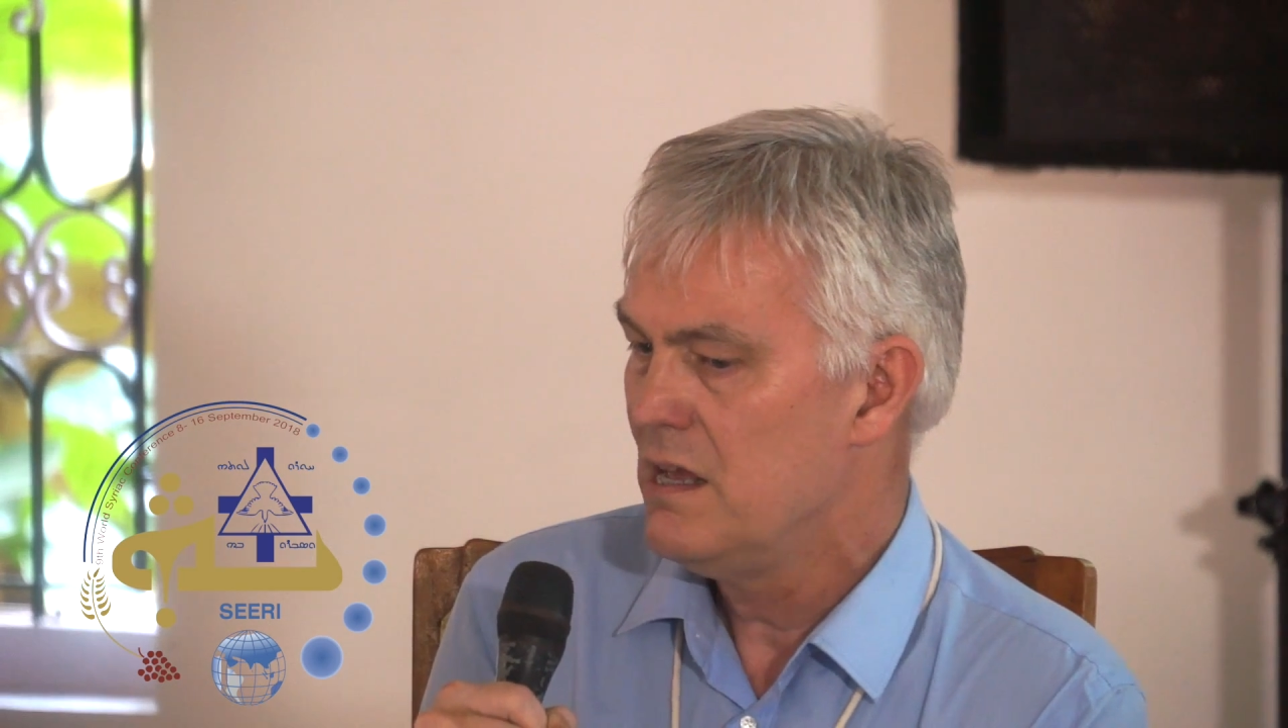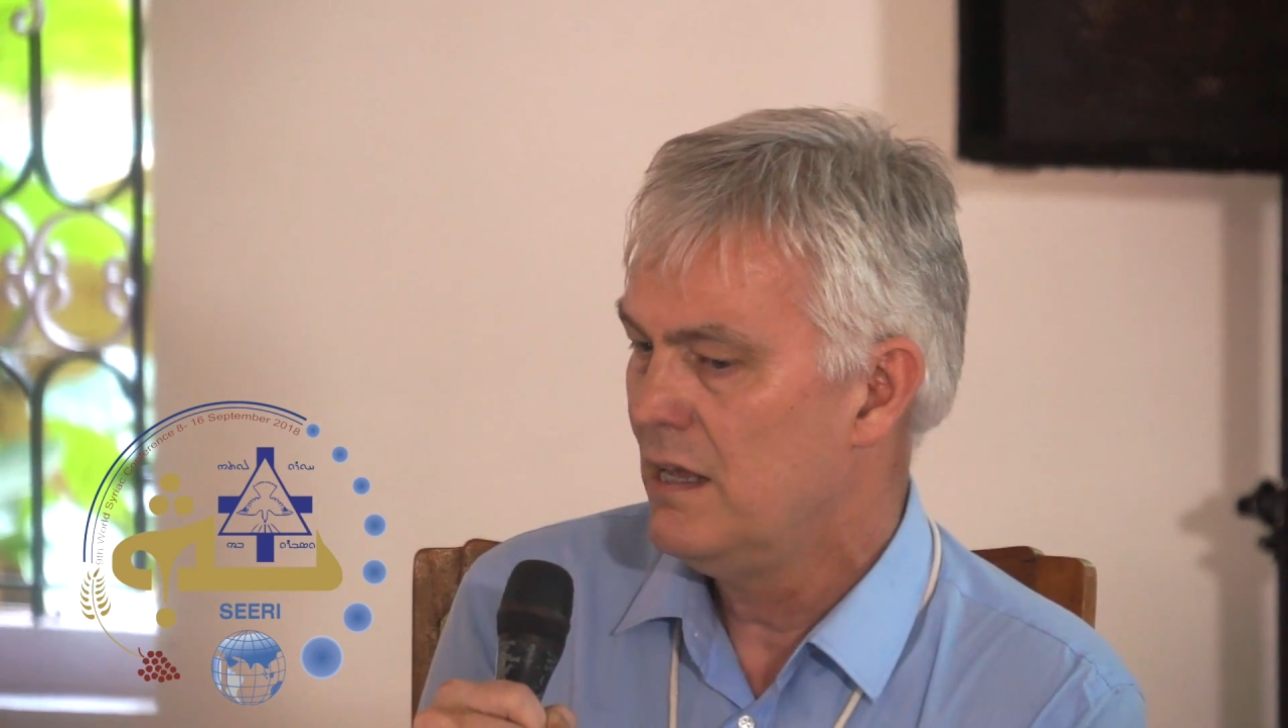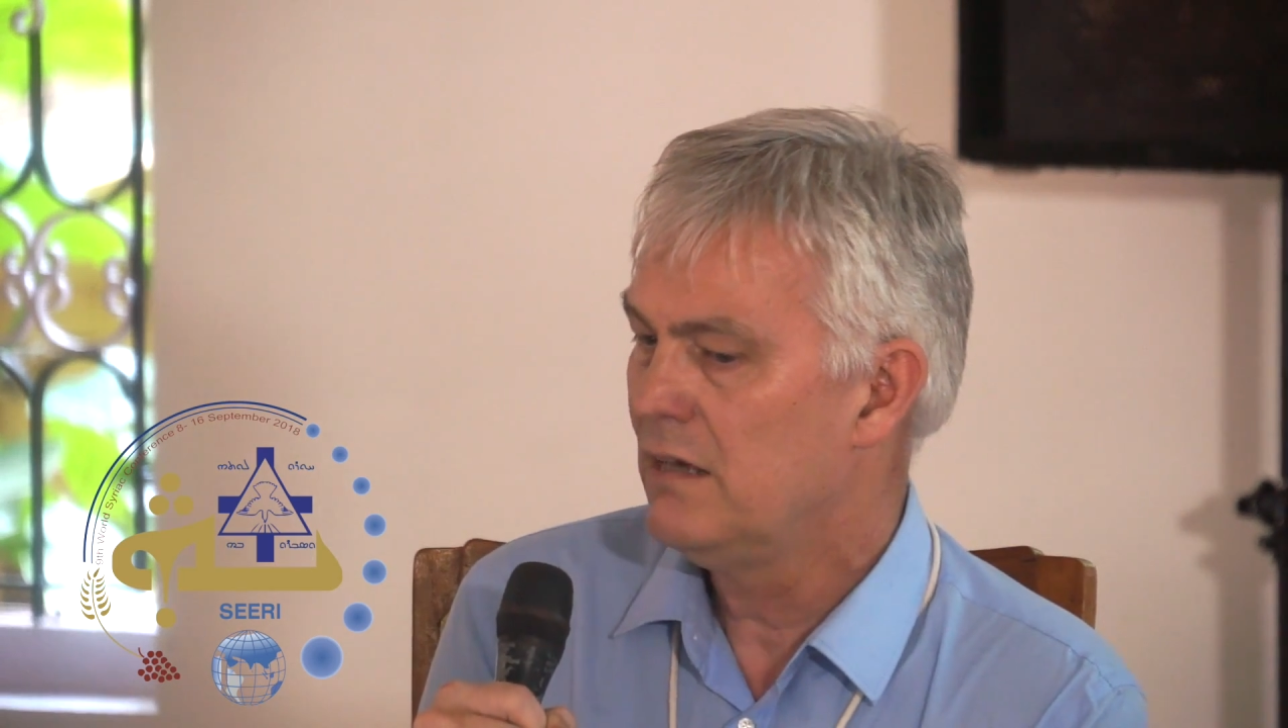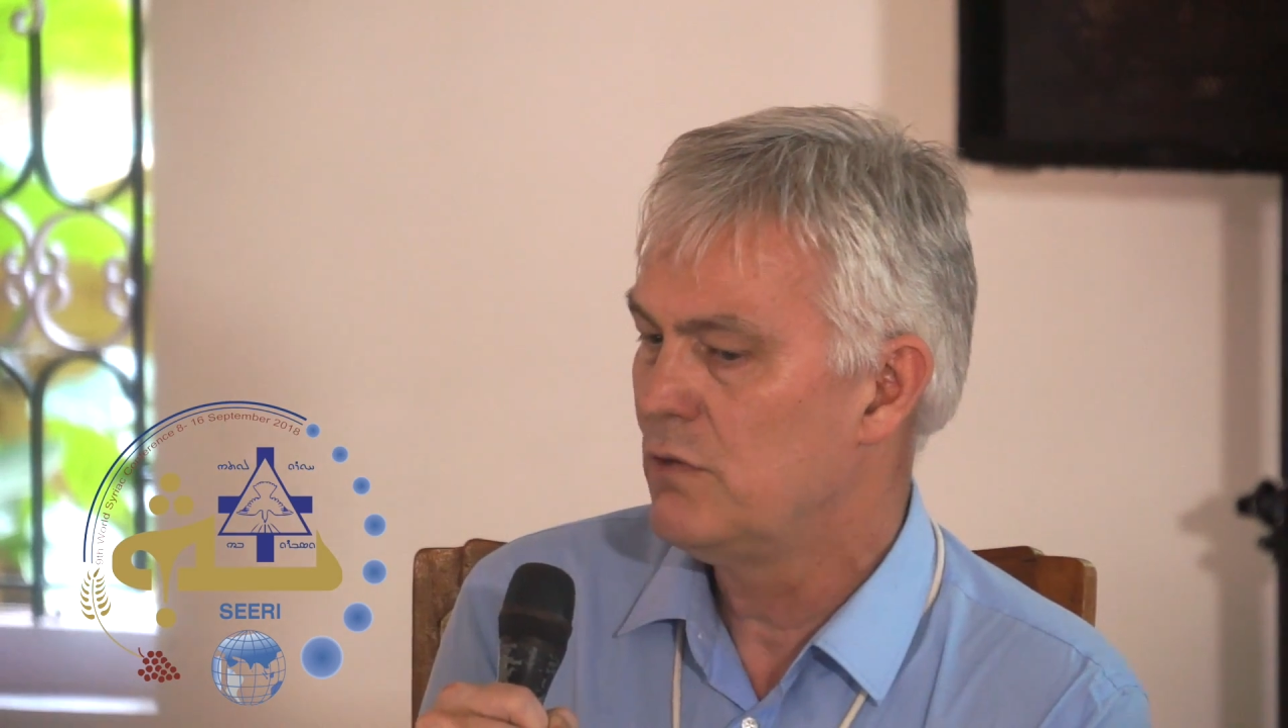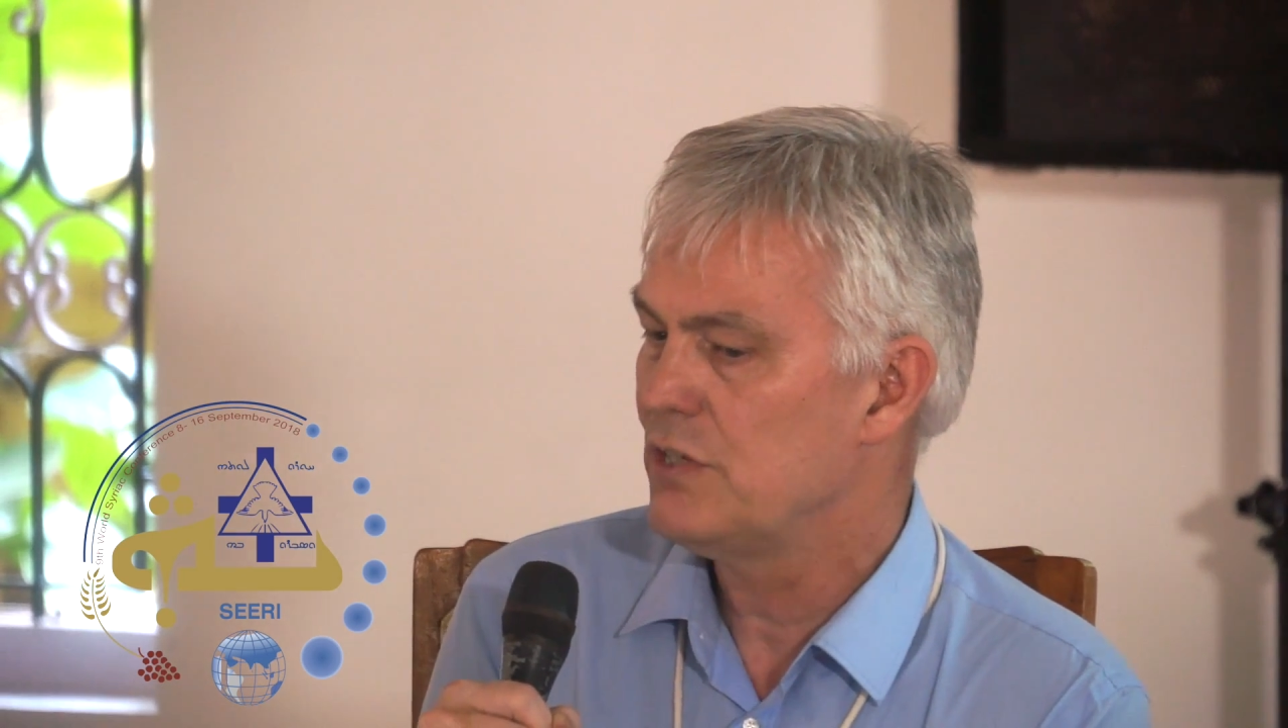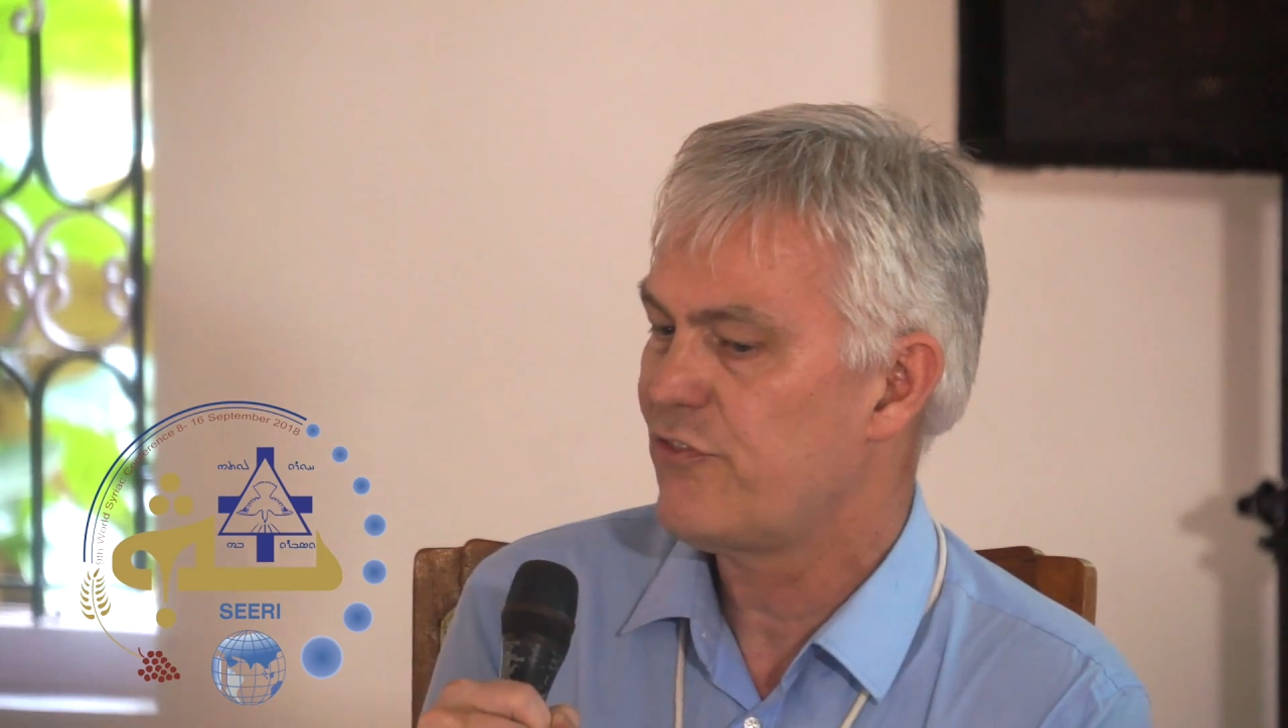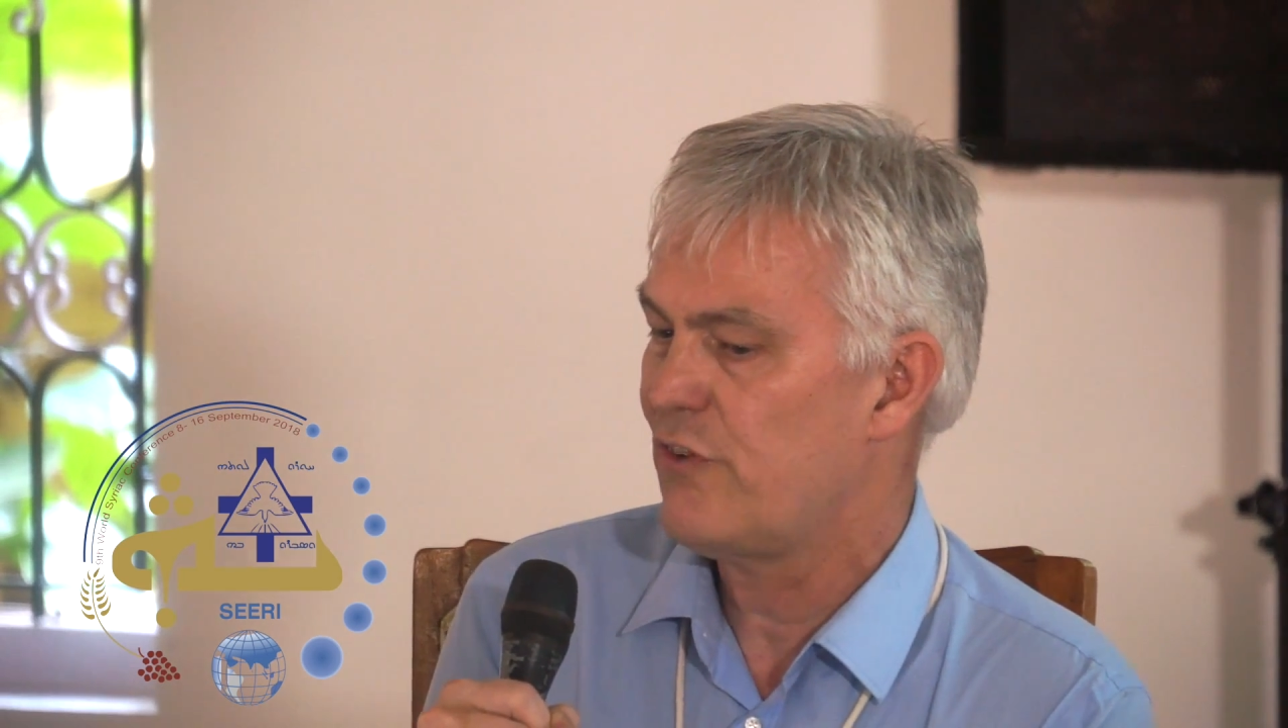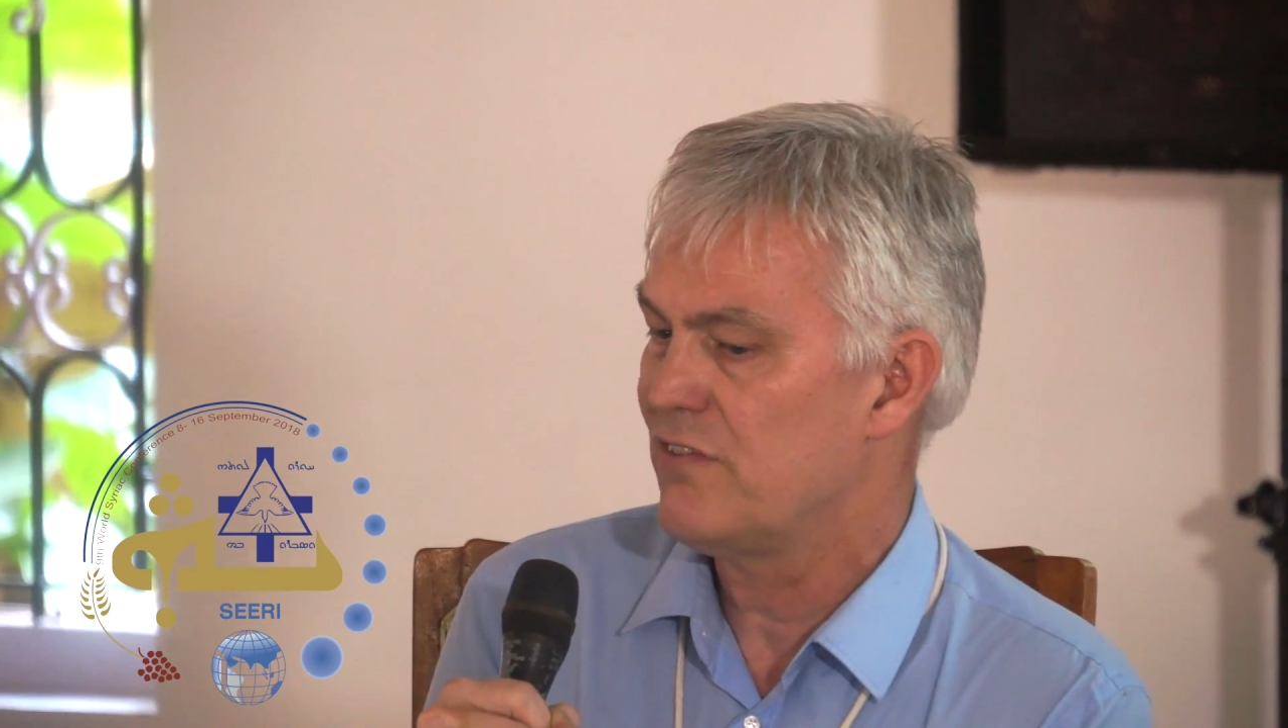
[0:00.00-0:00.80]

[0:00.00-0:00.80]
it was